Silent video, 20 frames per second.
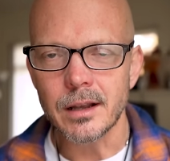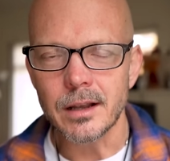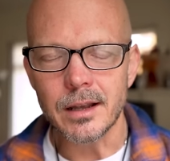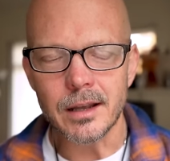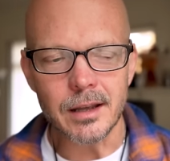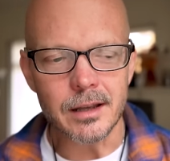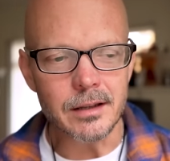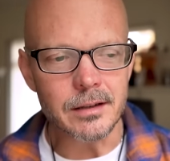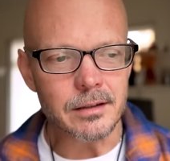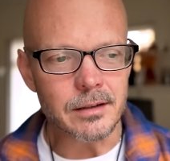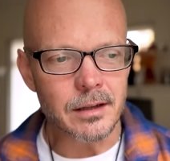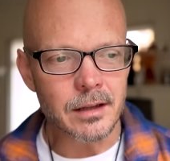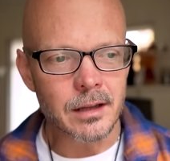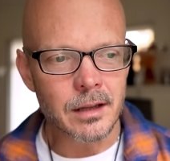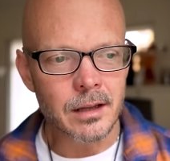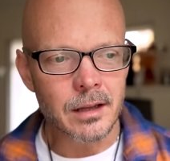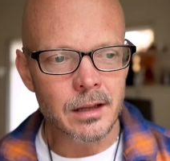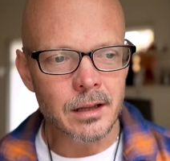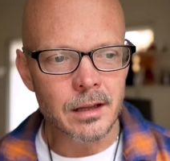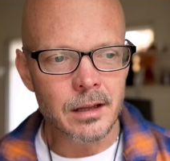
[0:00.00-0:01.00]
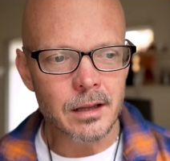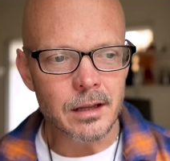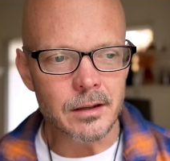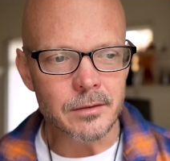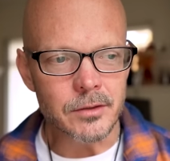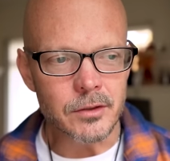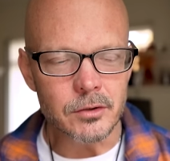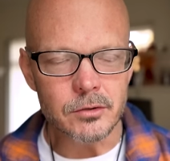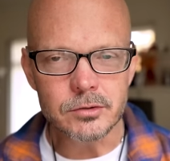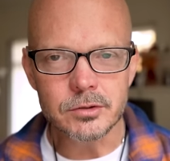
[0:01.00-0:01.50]
And
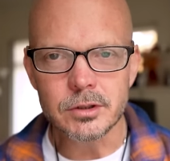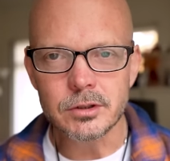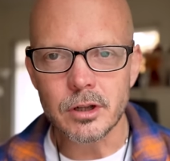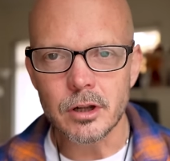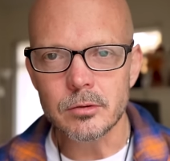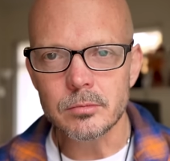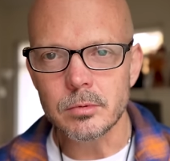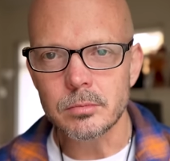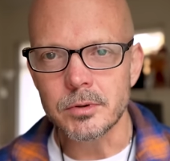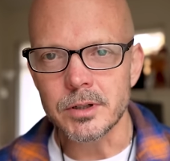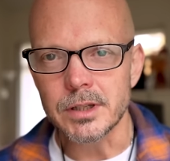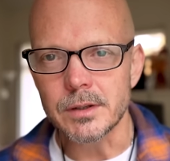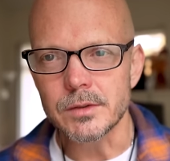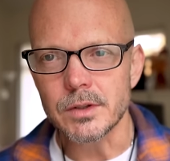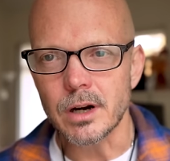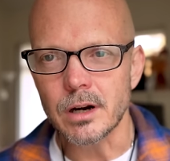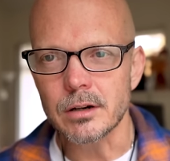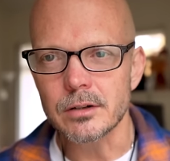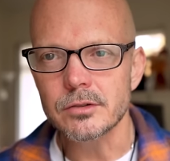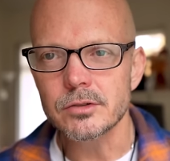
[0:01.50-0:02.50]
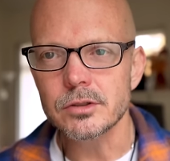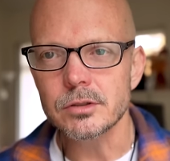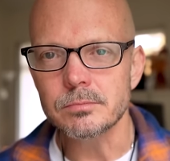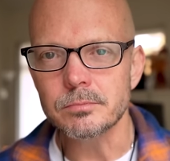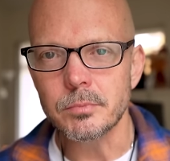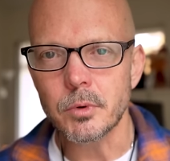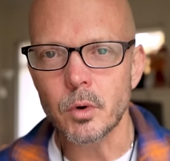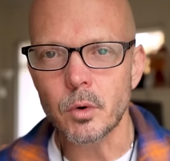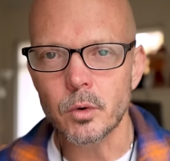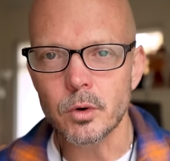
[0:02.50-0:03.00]
if those global beliefs aren't
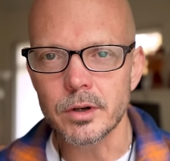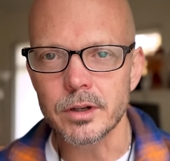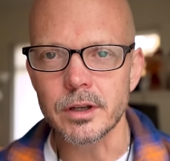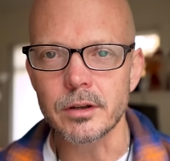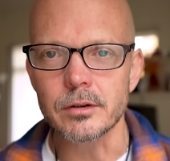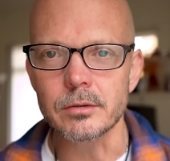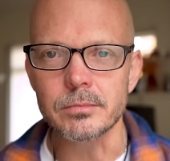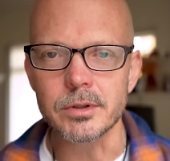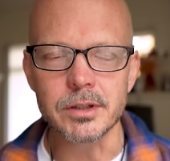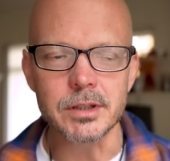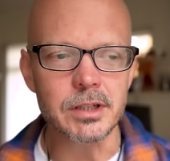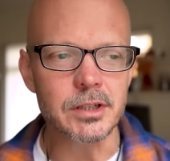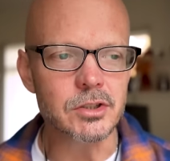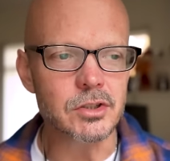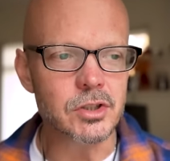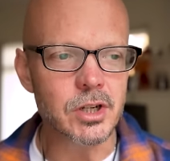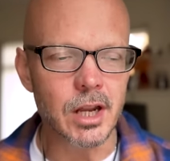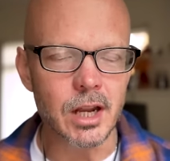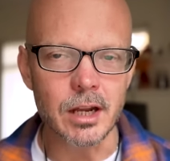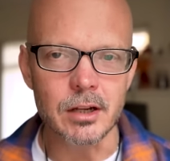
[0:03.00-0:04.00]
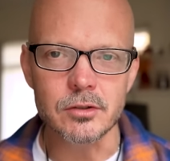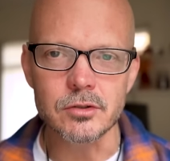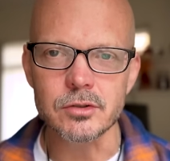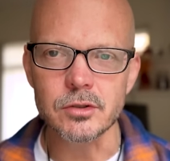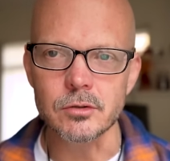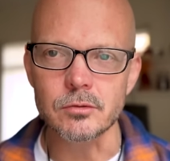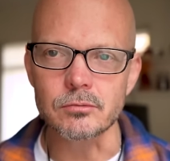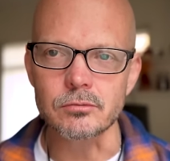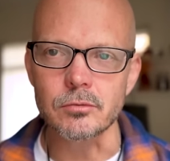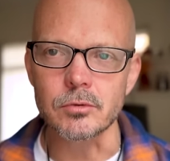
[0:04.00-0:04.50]
supporting your ability to change,
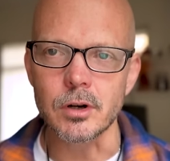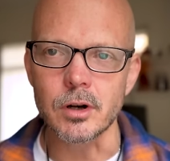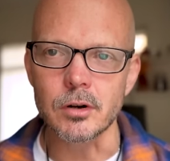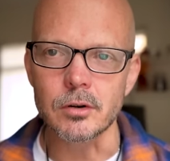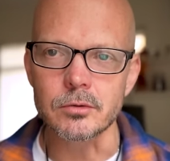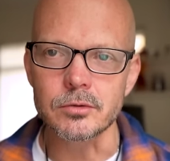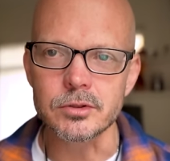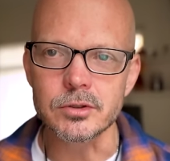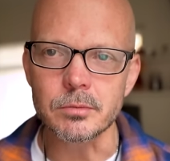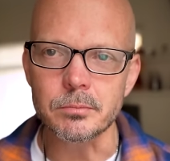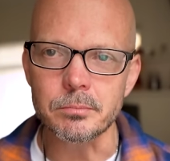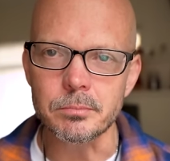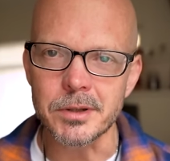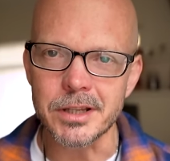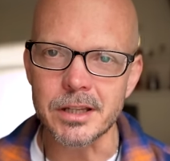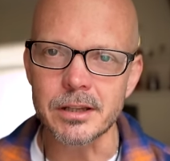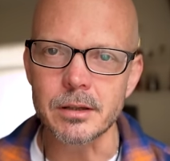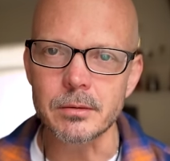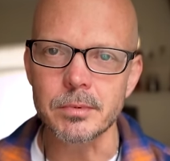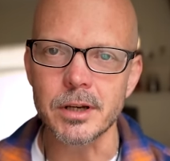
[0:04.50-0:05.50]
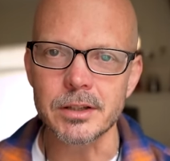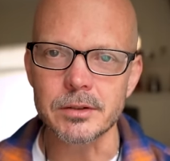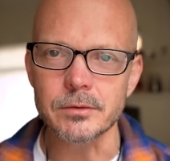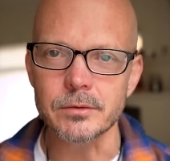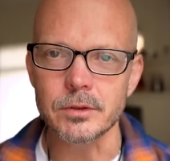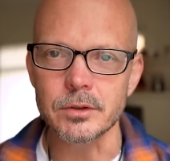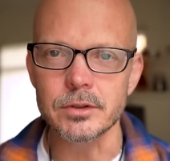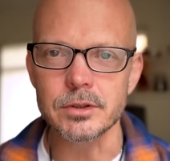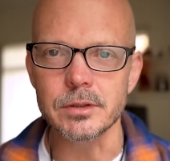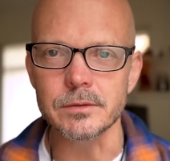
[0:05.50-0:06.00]
to grow, to be the best
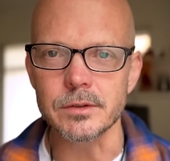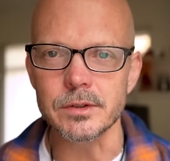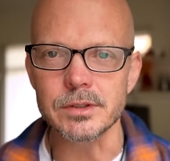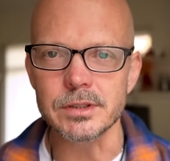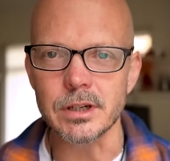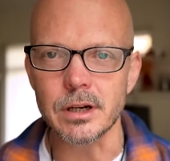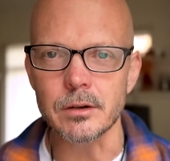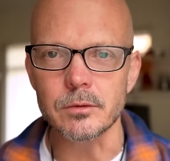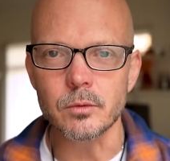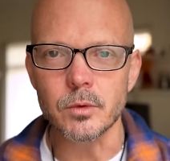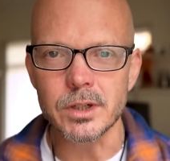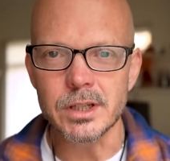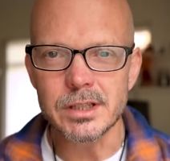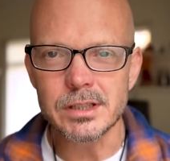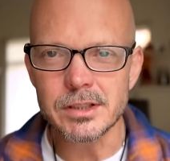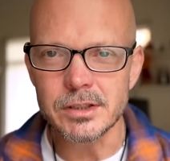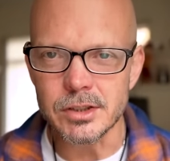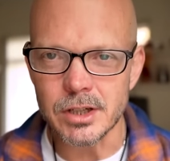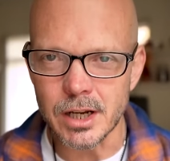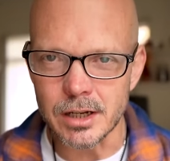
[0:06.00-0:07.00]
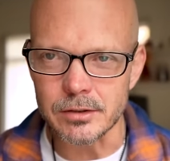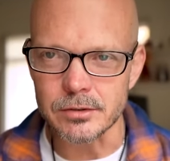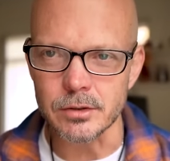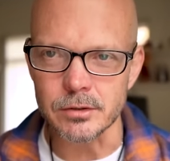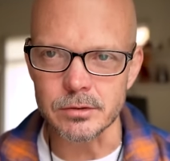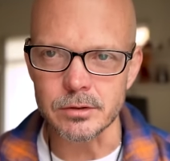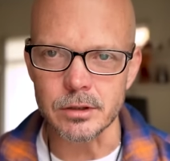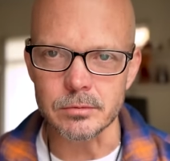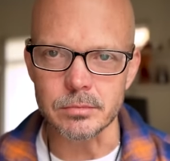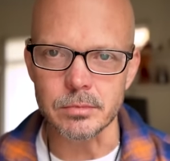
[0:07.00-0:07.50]
version of yourself, we need to change
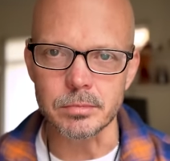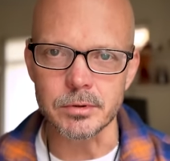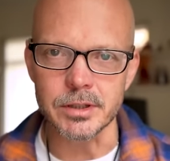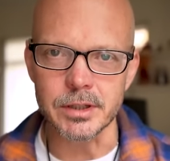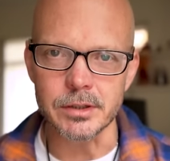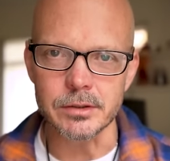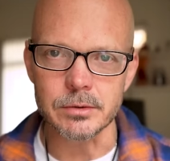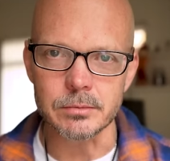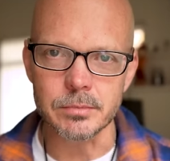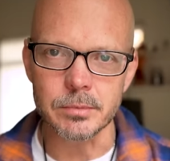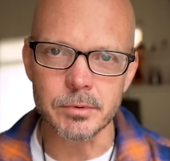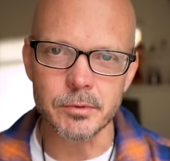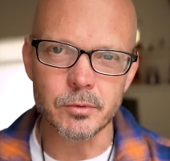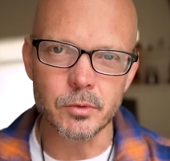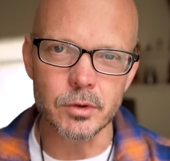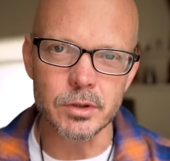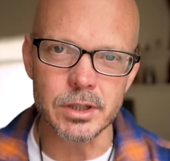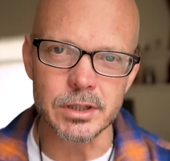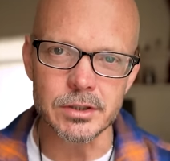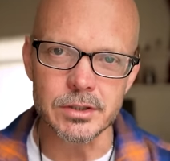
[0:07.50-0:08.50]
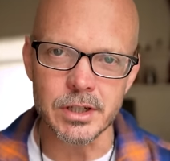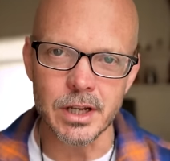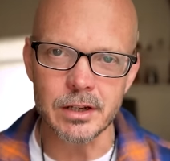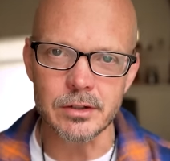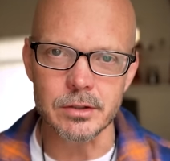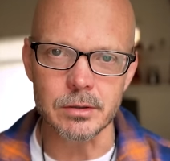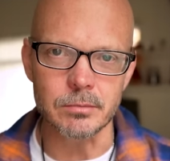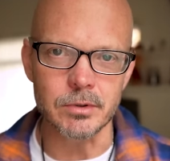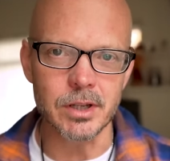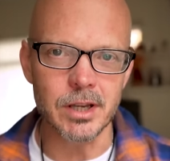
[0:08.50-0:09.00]
those global beliefs. But before you can
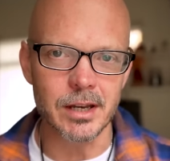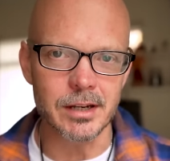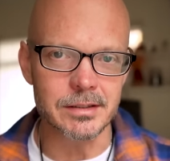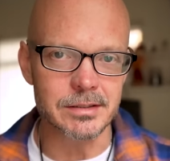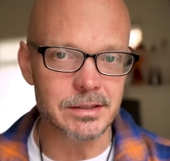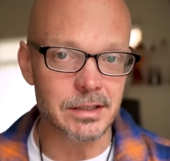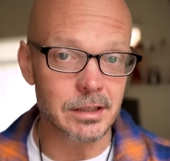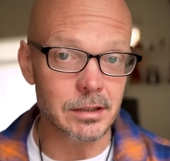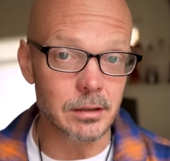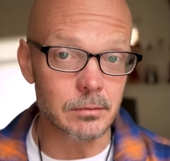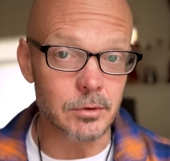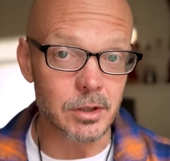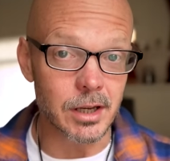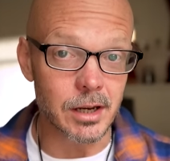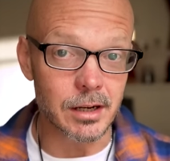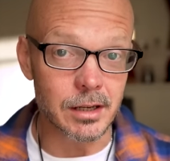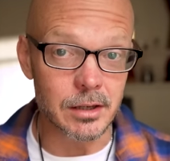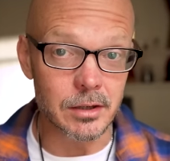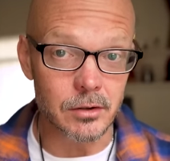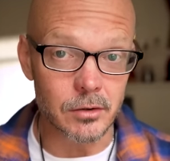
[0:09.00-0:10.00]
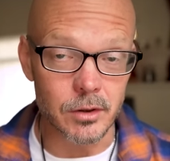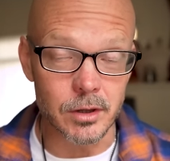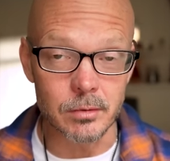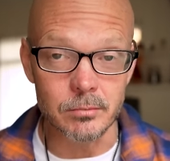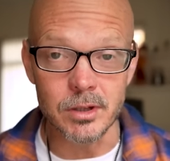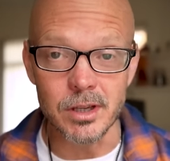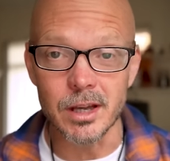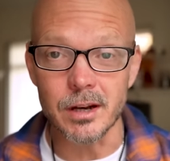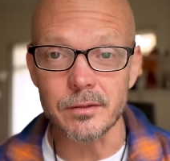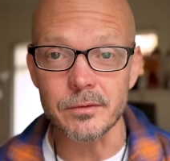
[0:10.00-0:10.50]
change them, you got to see them, you got to hear
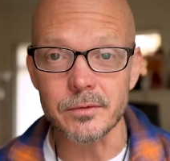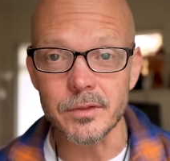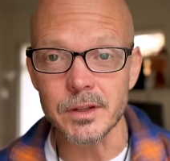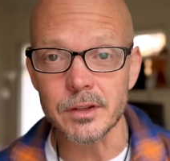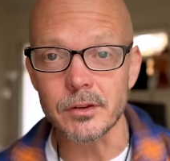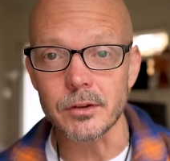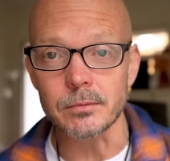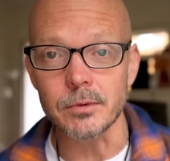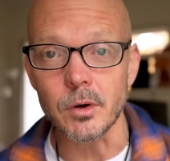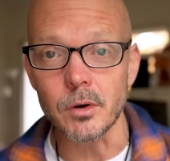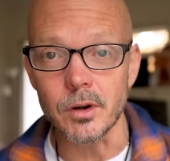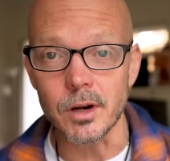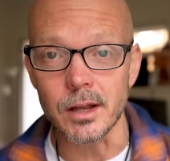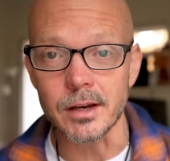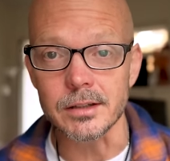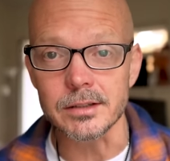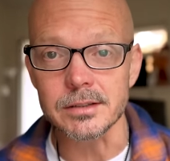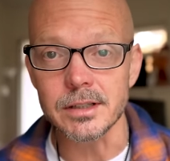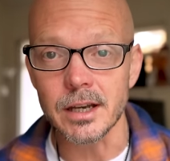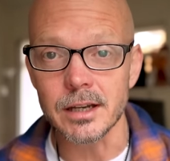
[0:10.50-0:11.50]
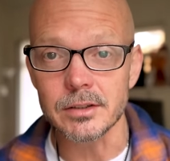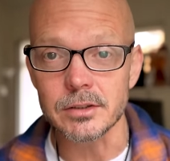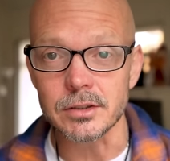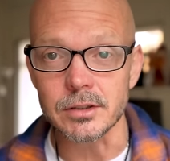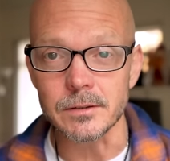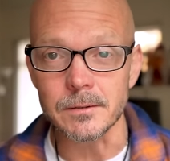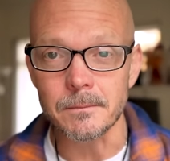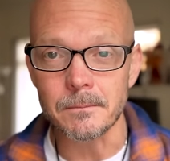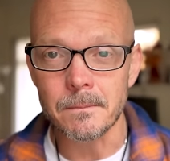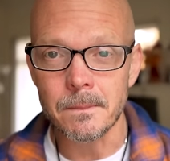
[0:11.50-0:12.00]
them, you got to feel them going on inside
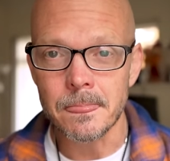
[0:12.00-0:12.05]
you.